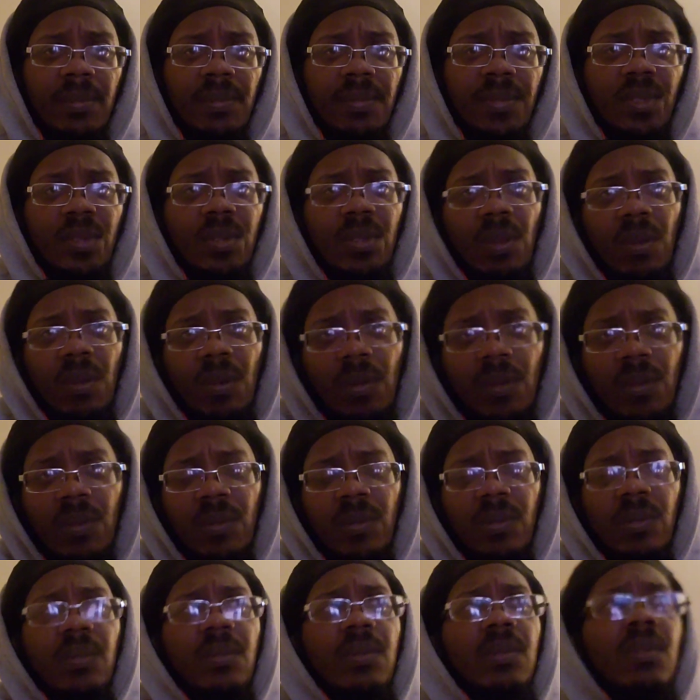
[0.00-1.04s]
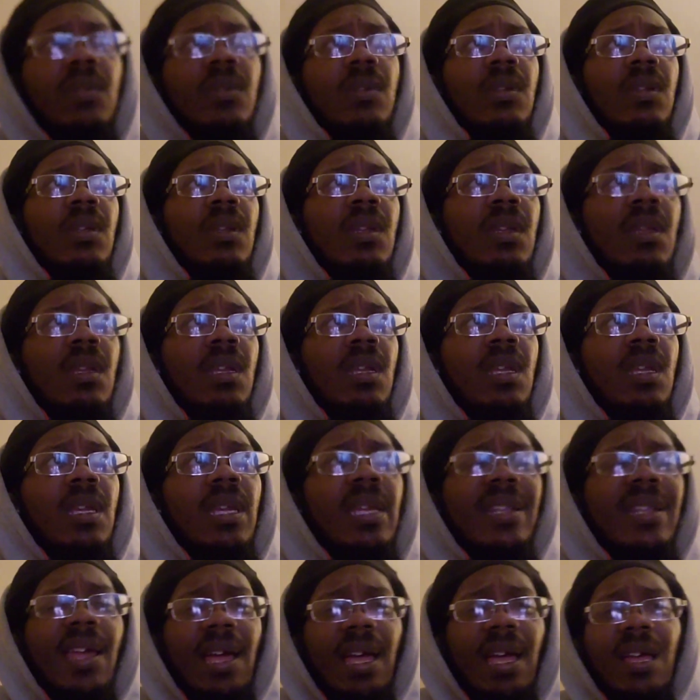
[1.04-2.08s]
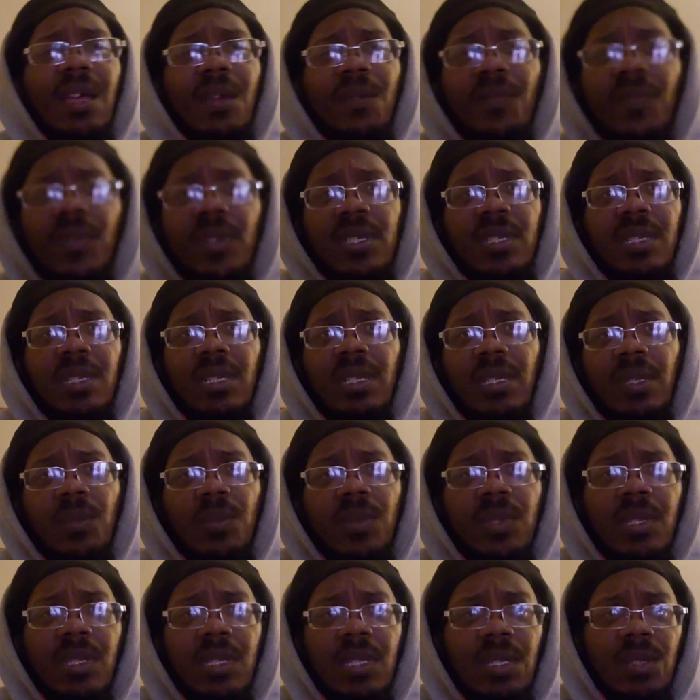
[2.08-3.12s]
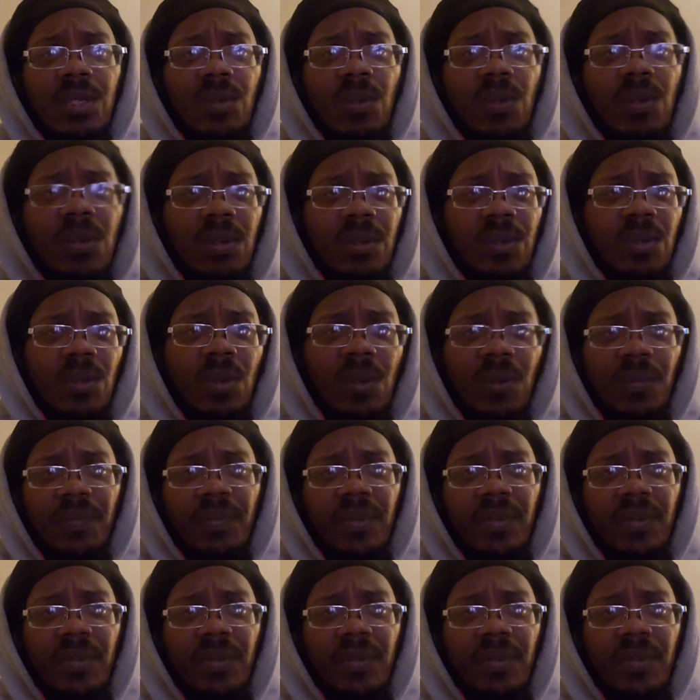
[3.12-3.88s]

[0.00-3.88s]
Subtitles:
So, and I originally was just going to do a